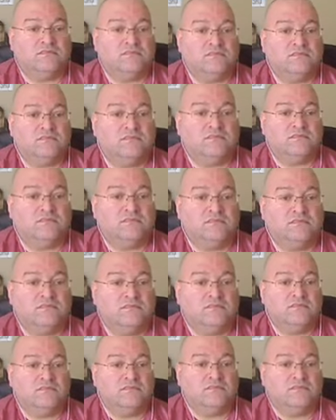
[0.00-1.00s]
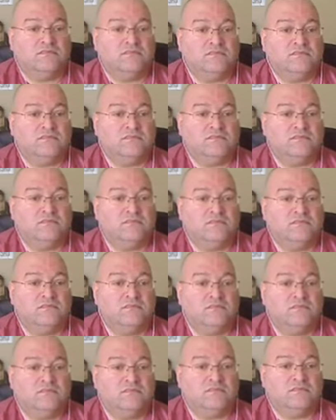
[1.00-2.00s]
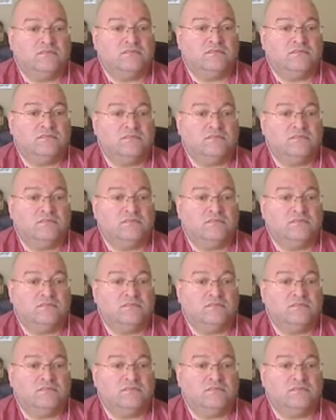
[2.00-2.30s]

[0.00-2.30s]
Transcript: The person shown says nothing.